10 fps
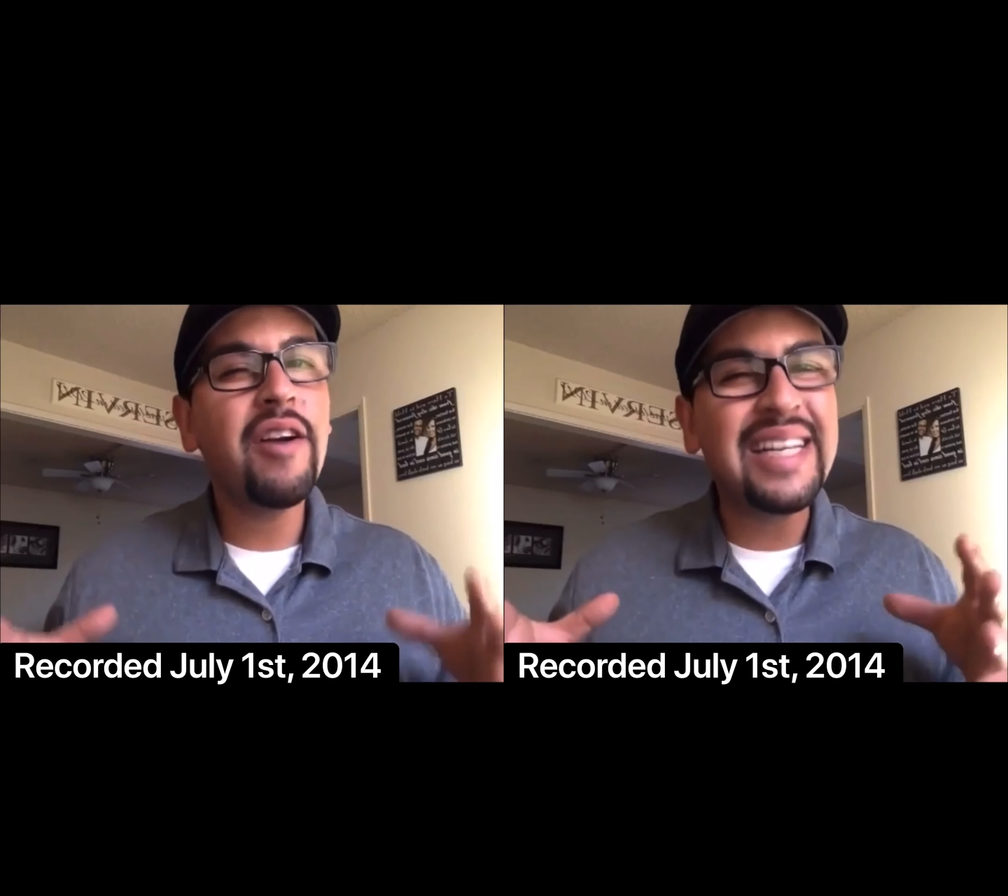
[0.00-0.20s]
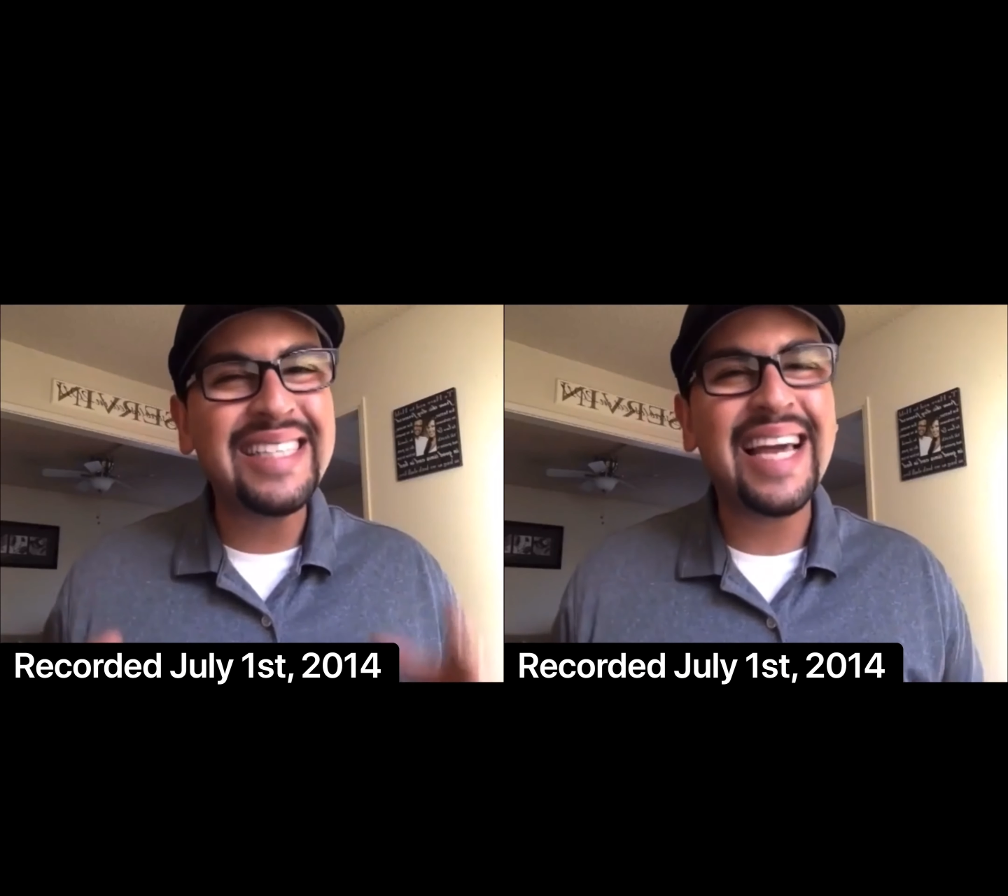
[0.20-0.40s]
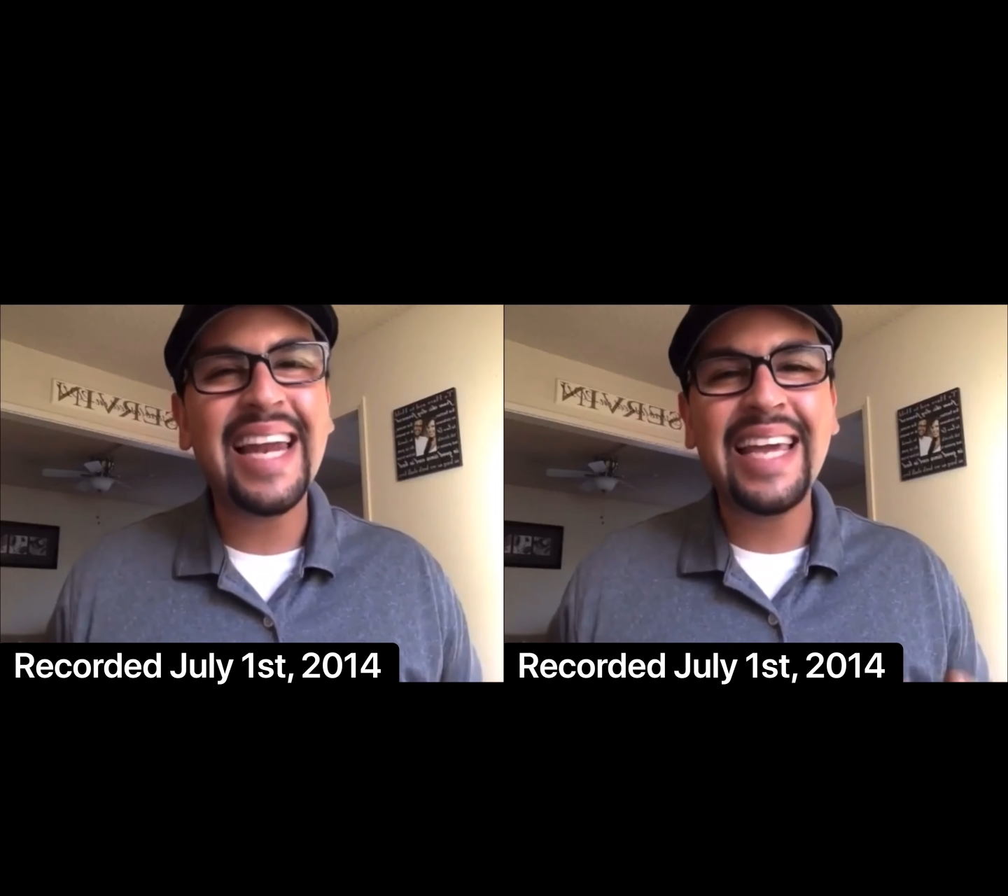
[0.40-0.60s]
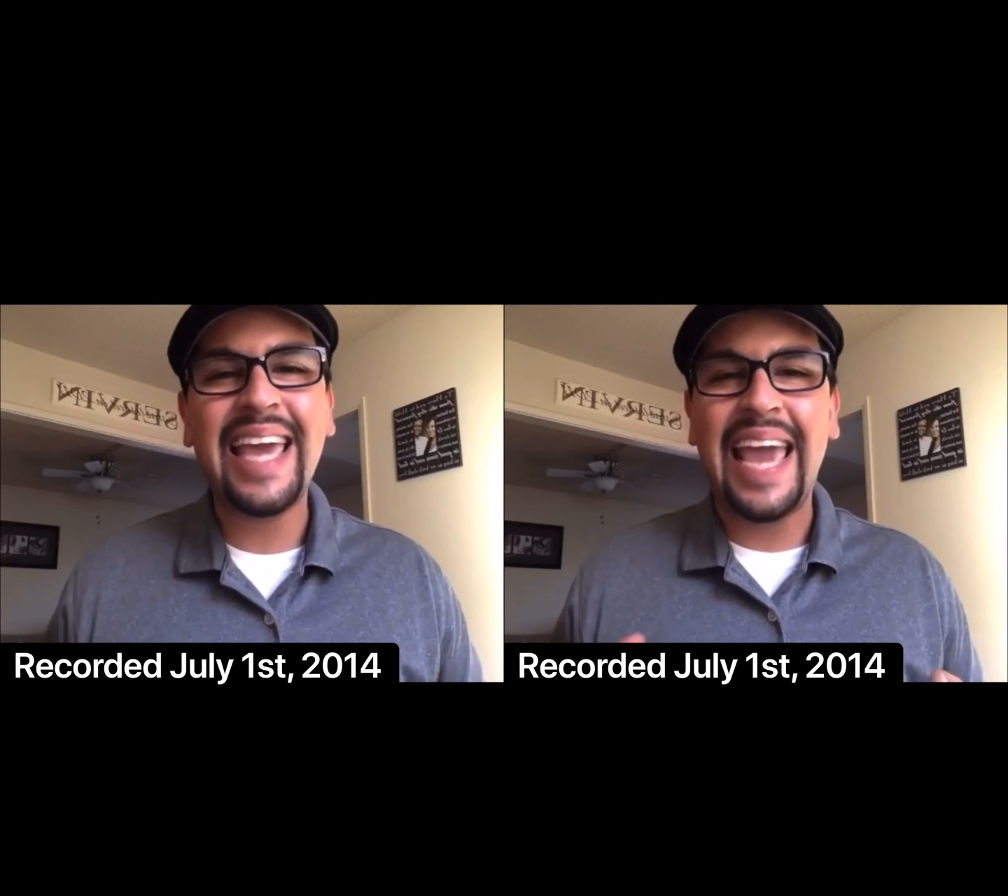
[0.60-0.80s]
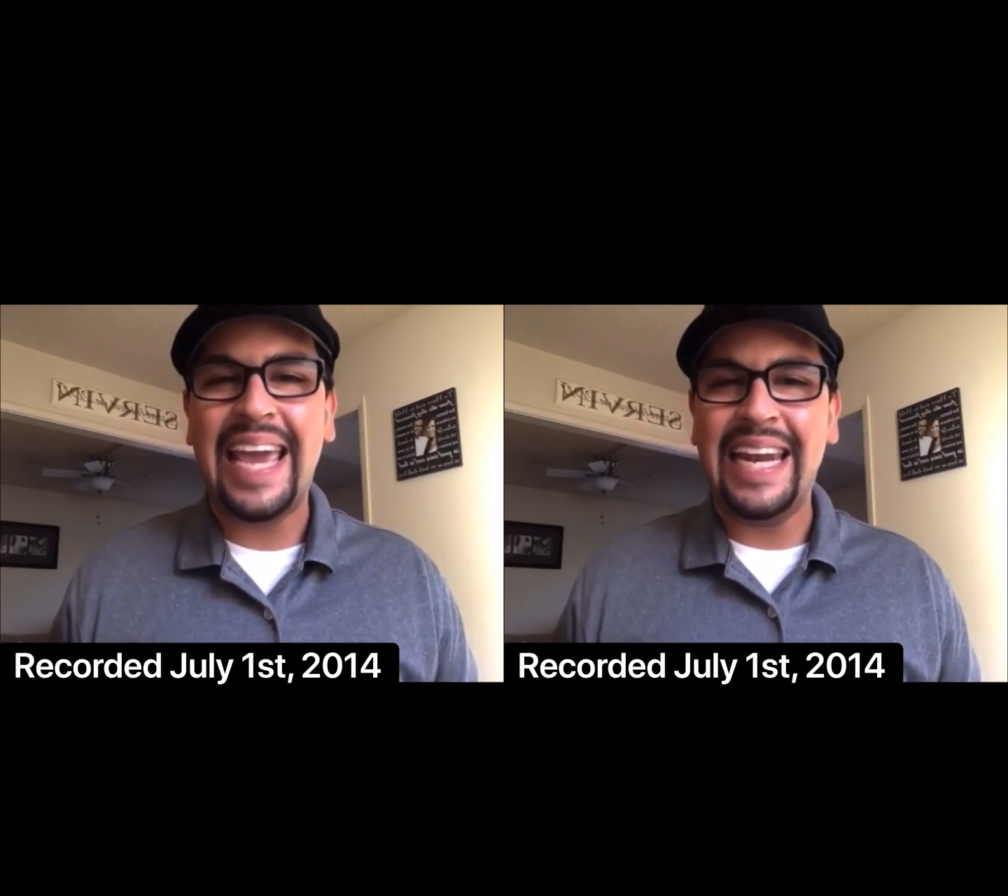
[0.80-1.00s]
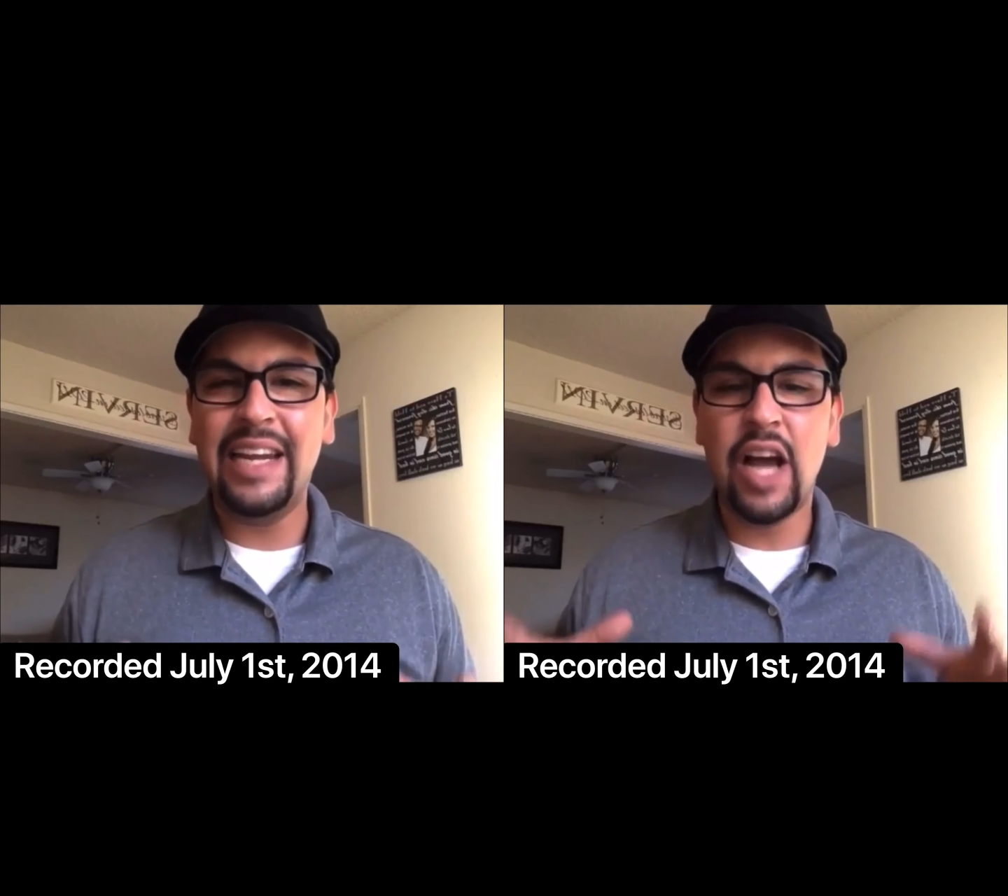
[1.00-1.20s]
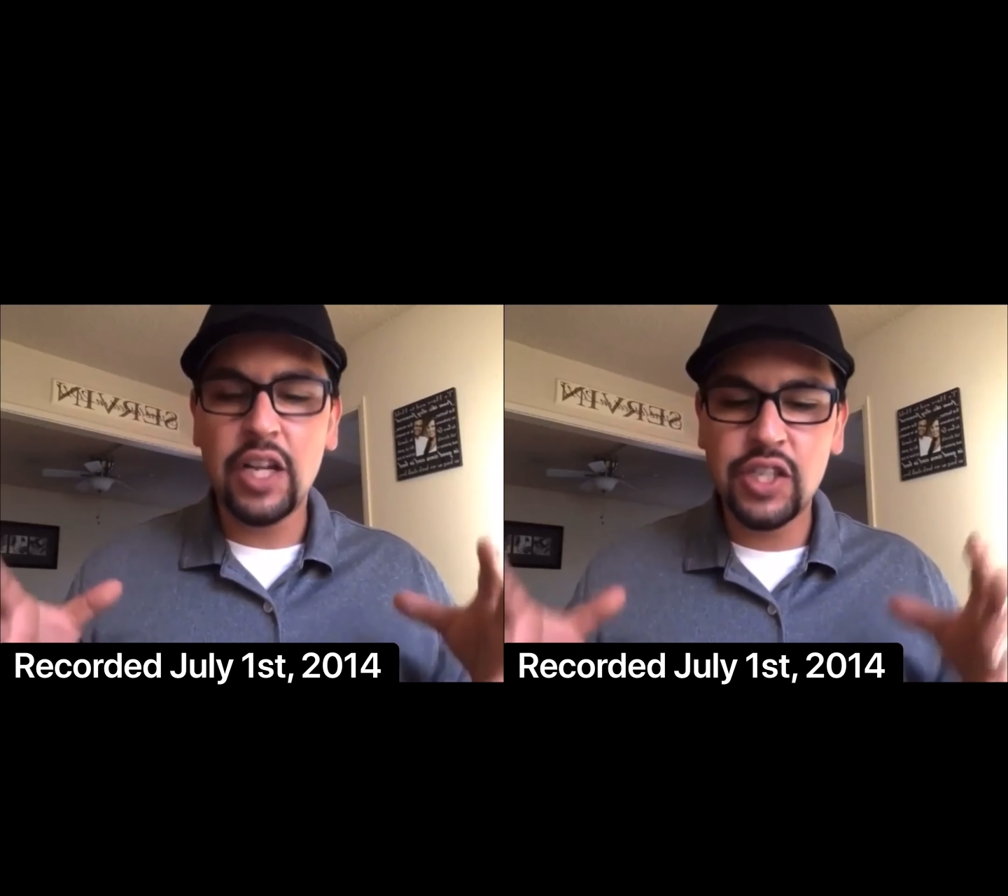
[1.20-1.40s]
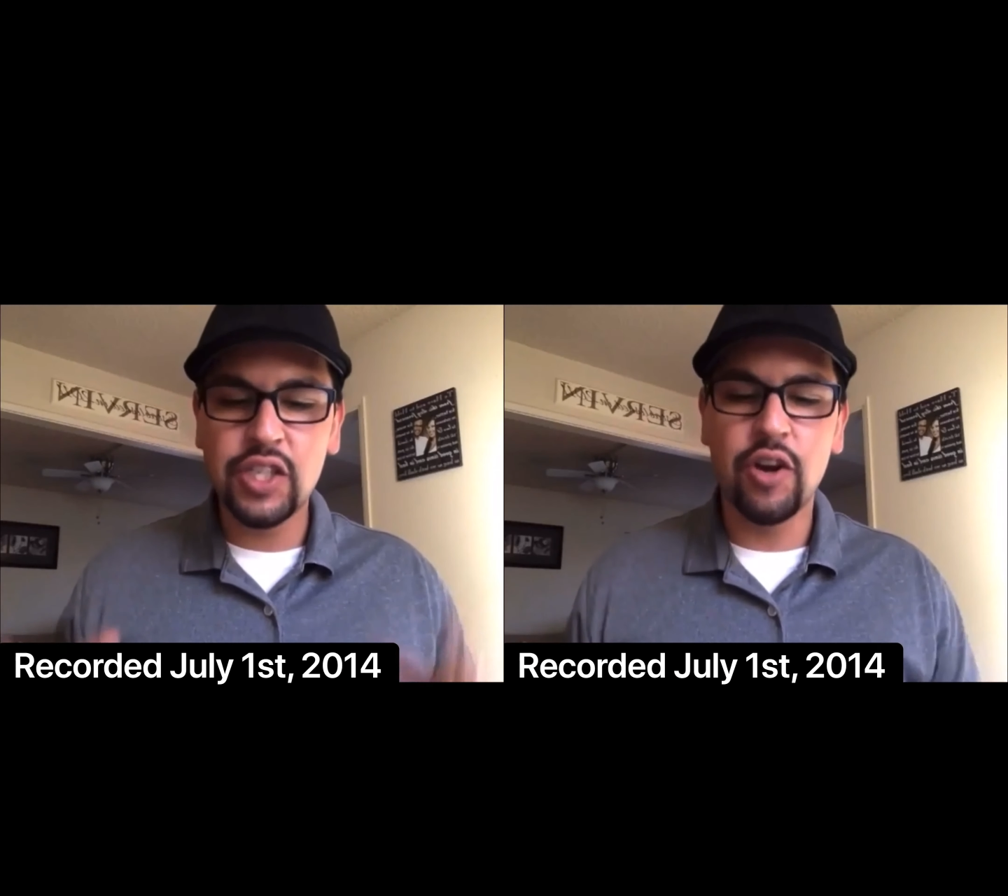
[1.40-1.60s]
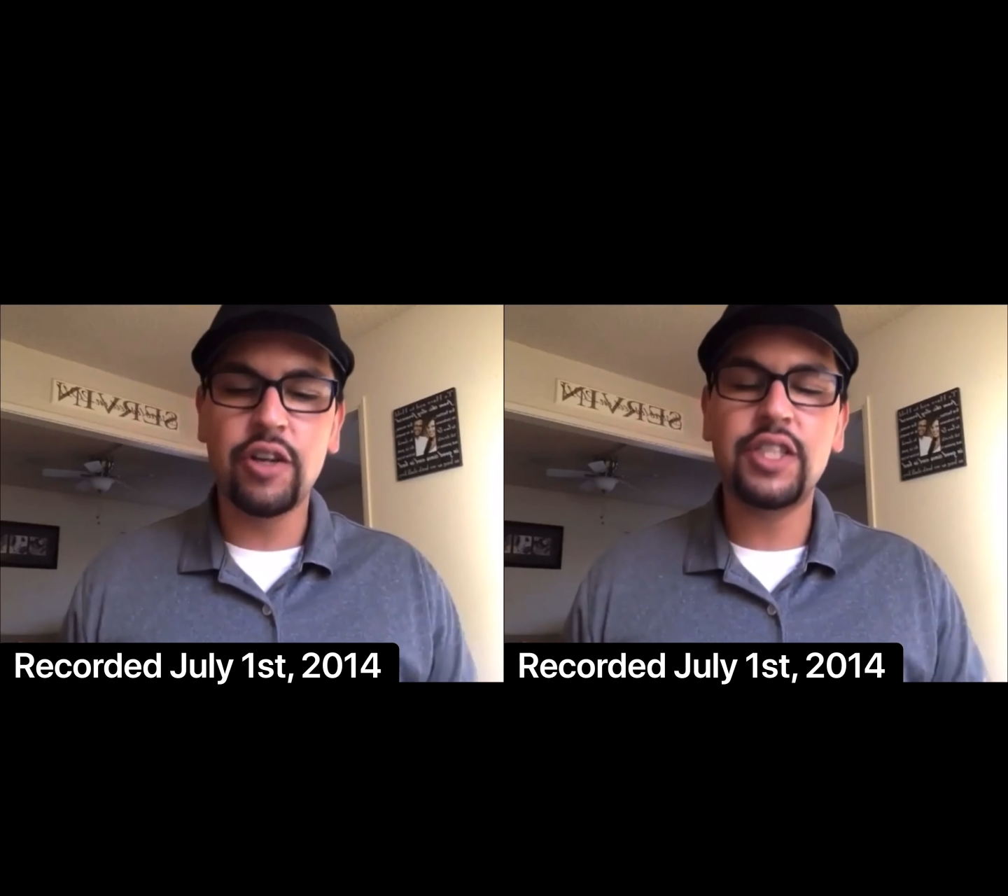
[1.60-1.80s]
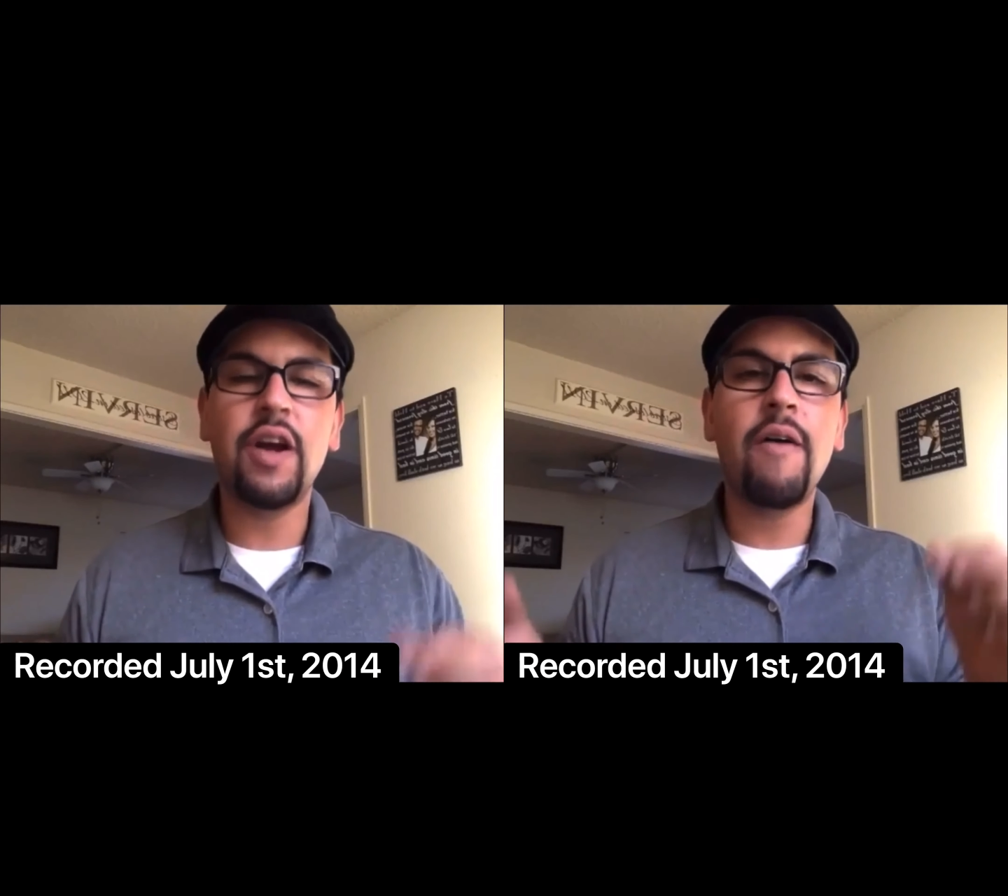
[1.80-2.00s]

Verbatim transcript: a dedicated search